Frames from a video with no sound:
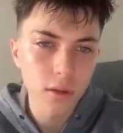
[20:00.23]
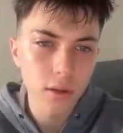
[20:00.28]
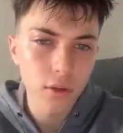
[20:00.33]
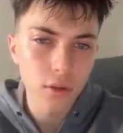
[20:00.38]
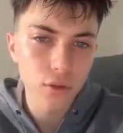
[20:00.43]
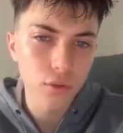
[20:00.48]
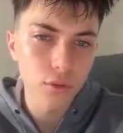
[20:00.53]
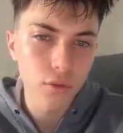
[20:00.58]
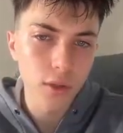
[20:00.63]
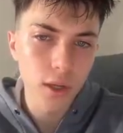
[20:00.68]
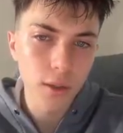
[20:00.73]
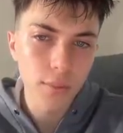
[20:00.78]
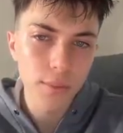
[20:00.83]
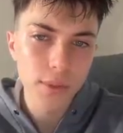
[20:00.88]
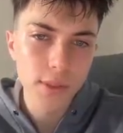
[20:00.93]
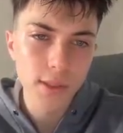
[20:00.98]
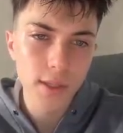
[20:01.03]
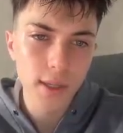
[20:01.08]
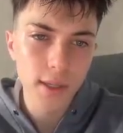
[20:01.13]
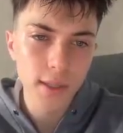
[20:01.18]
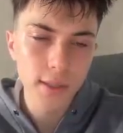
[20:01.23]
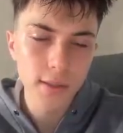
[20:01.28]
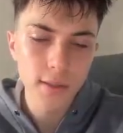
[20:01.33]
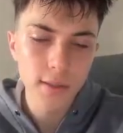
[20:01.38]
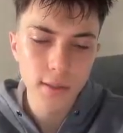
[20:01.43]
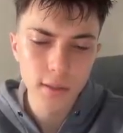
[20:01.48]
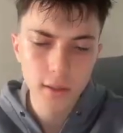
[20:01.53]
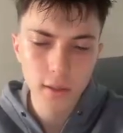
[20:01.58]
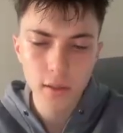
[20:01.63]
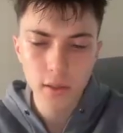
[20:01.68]
to the upside,
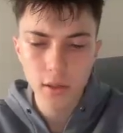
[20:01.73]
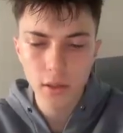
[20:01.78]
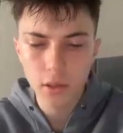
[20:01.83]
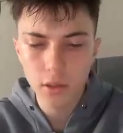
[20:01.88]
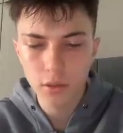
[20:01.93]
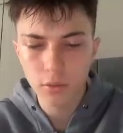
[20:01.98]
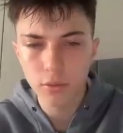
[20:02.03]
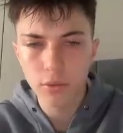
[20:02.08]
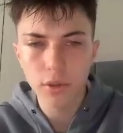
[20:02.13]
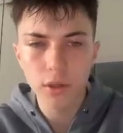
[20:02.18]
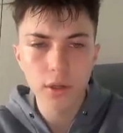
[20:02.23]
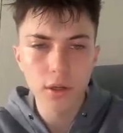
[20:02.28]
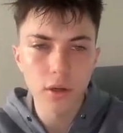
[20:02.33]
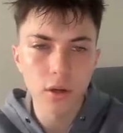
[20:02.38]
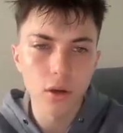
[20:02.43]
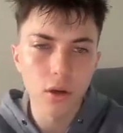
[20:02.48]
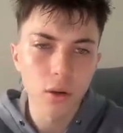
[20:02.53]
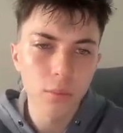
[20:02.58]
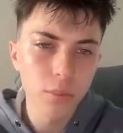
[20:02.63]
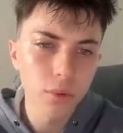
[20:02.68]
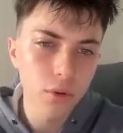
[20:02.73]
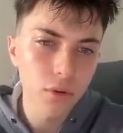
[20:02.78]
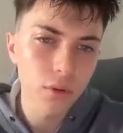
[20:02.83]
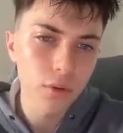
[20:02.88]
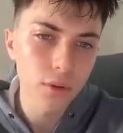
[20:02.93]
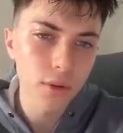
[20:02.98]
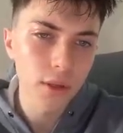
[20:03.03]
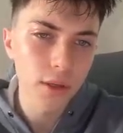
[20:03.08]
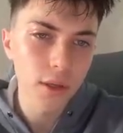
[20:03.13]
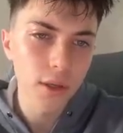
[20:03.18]
we're gonna hop
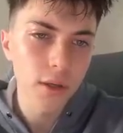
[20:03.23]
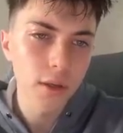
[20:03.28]
on the